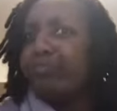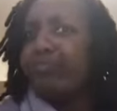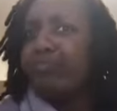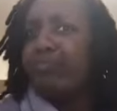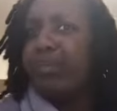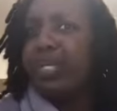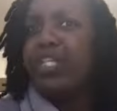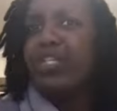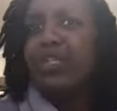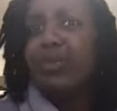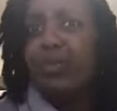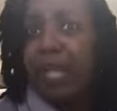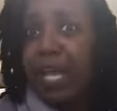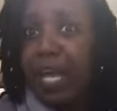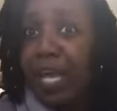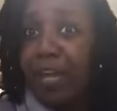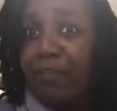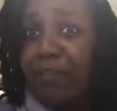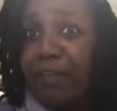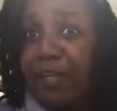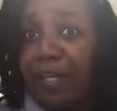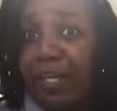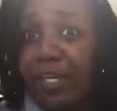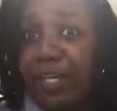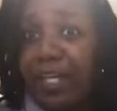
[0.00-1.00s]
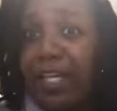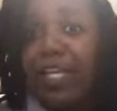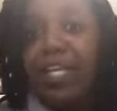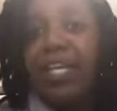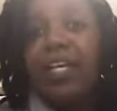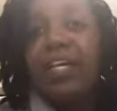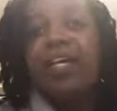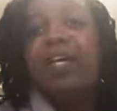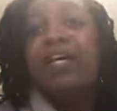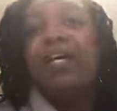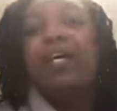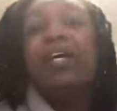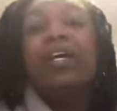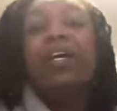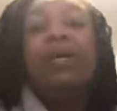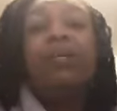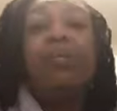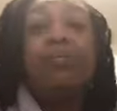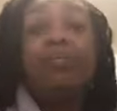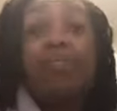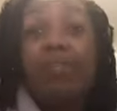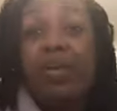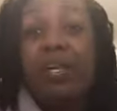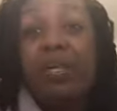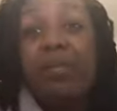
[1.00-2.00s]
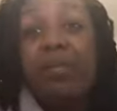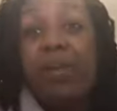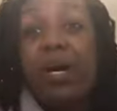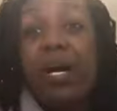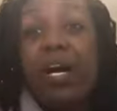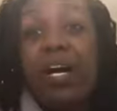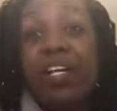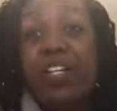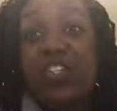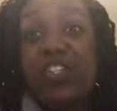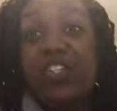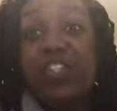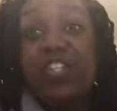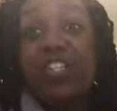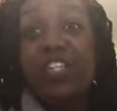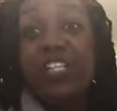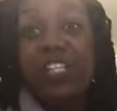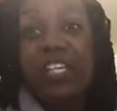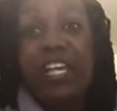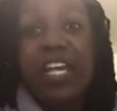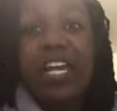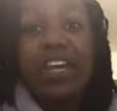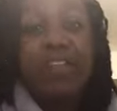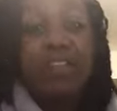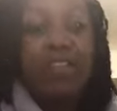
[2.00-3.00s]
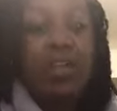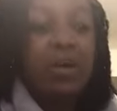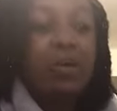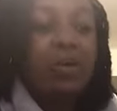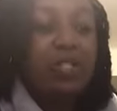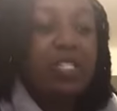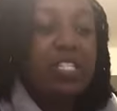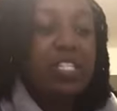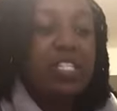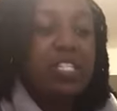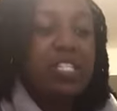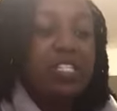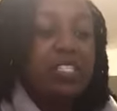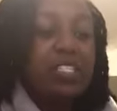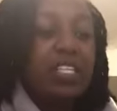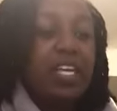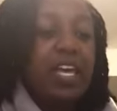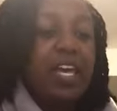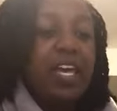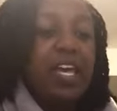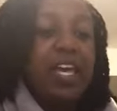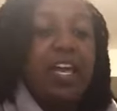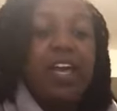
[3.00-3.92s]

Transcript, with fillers: Bitch, you gave in? Pretty much gave those T's.